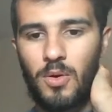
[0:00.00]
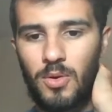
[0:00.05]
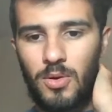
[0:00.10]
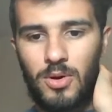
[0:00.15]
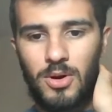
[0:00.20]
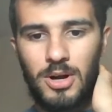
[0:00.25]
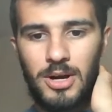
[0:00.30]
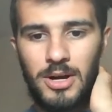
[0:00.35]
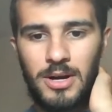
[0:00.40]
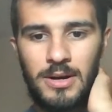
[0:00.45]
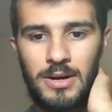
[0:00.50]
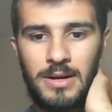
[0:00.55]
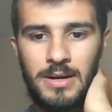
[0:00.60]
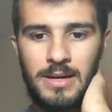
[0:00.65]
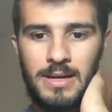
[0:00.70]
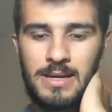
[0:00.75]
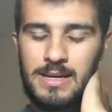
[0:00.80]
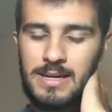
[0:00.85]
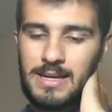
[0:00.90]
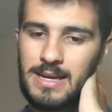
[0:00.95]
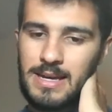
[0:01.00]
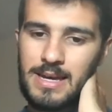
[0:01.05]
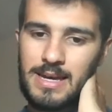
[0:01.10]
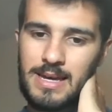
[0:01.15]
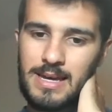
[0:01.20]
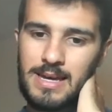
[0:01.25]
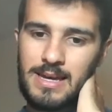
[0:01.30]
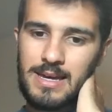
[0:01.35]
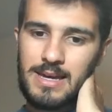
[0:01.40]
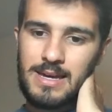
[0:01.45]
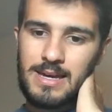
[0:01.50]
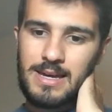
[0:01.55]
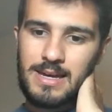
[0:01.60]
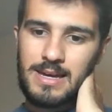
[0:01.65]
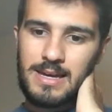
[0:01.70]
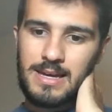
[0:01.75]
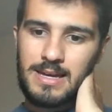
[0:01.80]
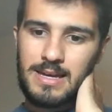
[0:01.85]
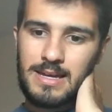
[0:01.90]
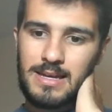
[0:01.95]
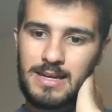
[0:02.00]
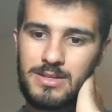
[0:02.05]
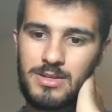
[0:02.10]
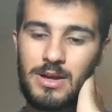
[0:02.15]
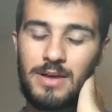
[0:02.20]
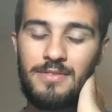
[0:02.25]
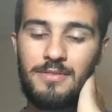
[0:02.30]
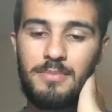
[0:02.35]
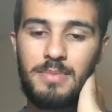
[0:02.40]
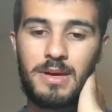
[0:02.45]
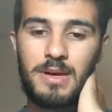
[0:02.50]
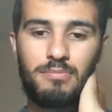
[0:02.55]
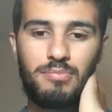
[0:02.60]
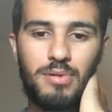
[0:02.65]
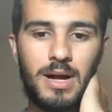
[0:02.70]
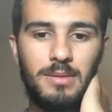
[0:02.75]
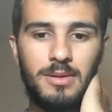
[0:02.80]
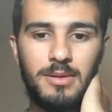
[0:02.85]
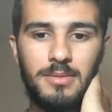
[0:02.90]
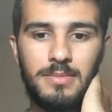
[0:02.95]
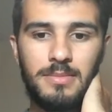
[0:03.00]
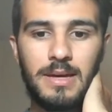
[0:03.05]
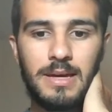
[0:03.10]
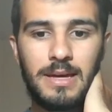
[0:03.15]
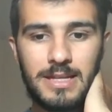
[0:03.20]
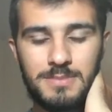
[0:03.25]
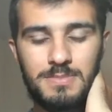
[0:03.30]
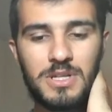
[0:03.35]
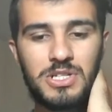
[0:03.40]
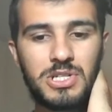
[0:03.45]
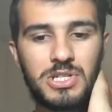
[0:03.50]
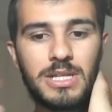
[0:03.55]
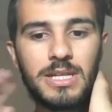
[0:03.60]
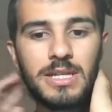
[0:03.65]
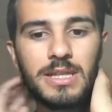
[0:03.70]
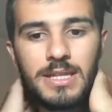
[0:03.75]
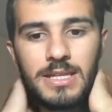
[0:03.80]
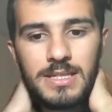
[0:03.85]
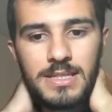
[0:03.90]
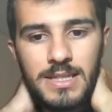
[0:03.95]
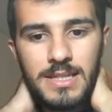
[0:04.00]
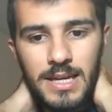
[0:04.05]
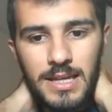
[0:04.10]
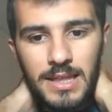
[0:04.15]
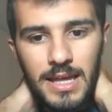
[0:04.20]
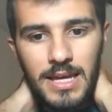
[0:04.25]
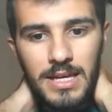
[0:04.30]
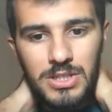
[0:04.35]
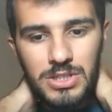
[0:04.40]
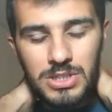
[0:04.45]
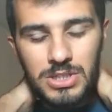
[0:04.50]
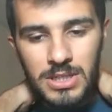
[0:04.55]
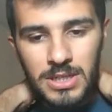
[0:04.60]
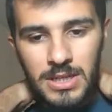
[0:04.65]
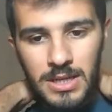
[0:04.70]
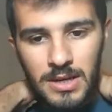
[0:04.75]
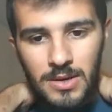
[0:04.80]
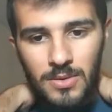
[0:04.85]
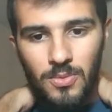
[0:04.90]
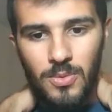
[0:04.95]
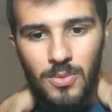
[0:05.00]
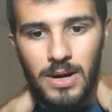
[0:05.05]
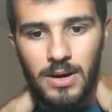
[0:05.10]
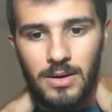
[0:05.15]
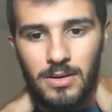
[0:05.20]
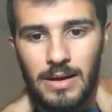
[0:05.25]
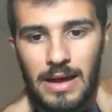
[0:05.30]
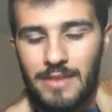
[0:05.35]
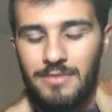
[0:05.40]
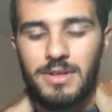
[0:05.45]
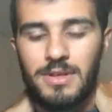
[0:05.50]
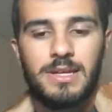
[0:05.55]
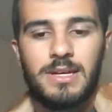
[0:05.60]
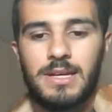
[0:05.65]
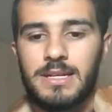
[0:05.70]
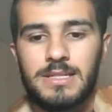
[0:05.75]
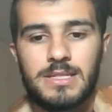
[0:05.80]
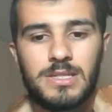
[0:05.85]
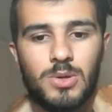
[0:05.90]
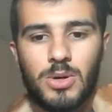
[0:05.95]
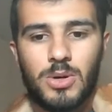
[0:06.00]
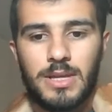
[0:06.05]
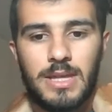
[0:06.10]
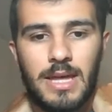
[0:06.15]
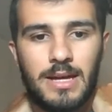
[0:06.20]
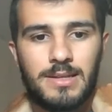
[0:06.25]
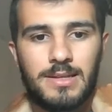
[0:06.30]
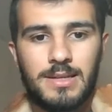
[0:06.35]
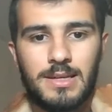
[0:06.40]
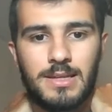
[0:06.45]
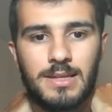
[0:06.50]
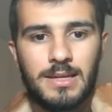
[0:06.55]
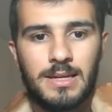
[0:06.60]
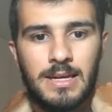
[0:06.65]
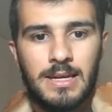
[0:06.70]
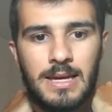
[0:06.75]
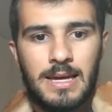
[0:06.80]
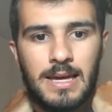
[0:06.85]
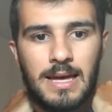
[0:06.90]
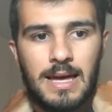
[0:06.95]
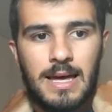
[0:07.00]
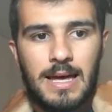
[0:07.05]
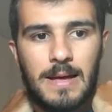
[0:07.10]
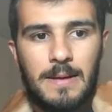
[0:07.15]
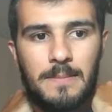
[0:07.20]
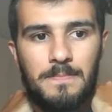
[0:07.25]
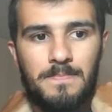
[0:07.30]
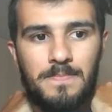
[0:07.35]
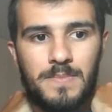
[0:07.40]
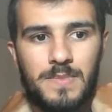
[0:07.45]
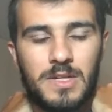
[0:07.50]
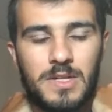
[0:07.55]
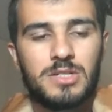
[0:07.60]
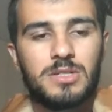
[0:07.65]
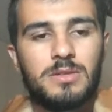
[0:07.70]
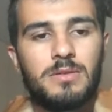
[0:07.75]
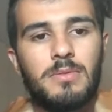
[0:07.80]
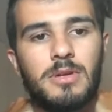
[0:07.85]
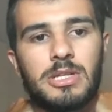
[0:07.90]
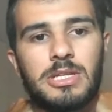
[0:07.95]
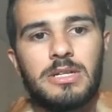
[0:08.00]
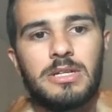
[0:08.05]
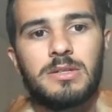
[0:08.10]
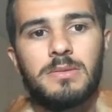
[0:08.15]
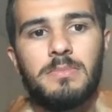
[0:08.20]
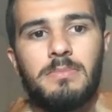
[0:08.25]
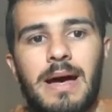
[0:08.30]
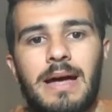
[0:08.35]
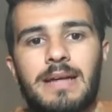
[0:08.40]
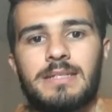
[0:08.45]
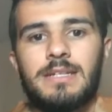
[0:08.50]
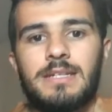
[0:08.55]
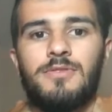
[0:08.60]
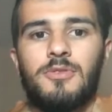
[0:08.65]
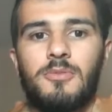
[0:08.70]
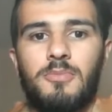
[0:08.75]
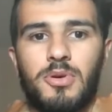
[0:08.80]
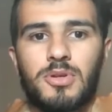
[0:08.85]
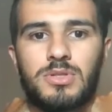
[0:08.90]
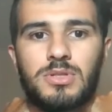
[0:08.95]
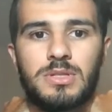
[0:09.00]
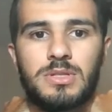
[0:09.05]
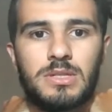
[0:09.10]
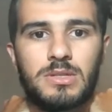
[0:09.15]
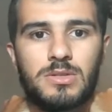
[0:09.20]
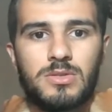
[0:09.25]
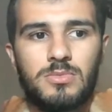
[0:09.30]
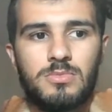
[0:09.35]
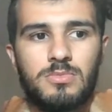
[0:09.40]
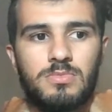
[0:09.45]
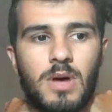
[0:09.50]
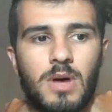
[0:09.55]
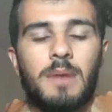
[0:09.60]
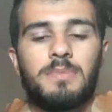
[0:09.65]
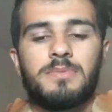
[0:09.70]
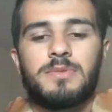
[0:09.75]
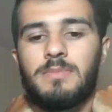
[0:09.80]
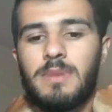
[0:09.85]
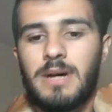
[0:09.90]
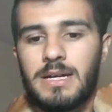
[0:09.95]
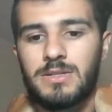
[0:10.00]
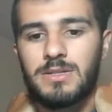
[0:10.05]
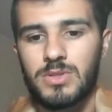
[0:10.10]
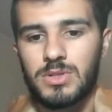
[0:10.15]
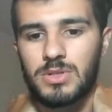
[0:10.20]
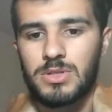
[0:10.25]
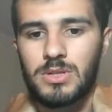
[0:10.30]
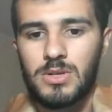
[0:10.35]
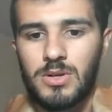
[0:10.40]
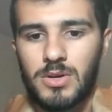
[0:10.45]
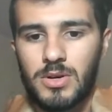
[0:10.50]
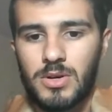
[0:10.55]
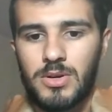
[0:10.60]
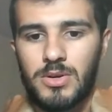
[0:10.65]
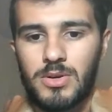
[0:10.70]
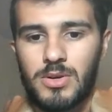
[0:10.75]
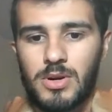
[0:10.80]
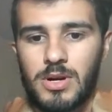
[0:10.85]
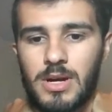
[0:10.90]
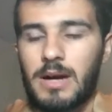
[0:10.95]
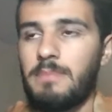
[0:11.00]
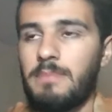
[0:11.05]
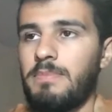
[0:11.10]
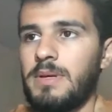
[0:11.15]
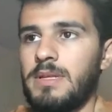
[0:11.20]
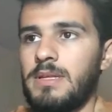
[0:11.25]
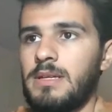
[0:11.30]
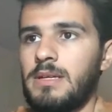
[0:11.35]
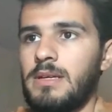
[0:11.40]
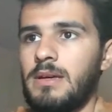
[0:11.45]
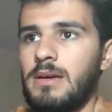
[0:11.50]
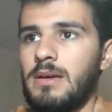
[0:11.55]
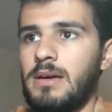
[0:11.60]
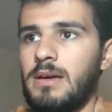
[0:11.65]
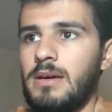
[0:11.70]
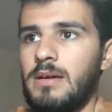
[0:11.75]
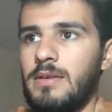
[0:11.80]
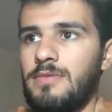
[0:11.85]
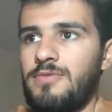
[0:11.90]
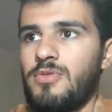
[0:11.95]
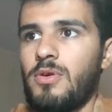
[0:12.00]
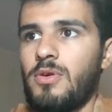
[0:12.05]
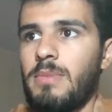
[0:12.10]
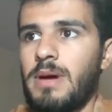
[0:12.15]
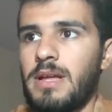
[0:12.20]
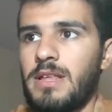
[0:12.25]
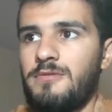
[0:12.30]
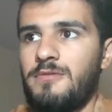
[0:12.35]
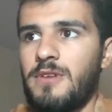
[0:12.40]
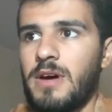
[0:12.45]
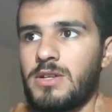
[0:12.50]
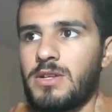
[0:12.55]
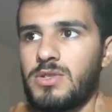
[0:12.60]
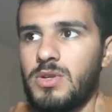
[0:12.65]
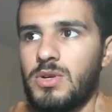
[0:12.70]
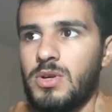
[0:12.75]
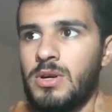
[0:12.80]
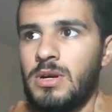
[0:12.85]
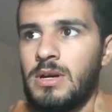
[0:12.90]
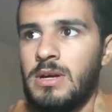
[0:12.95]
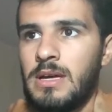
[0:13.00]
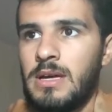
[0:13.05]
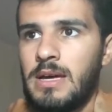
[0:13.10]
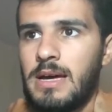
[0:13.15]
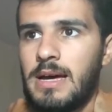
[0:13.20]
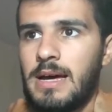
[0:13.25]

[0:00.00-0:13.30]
or uh, you have a big problem, especially in this day and age where everything is so connected. There's a massive opportunity to optimize your company if you're a manufacturer,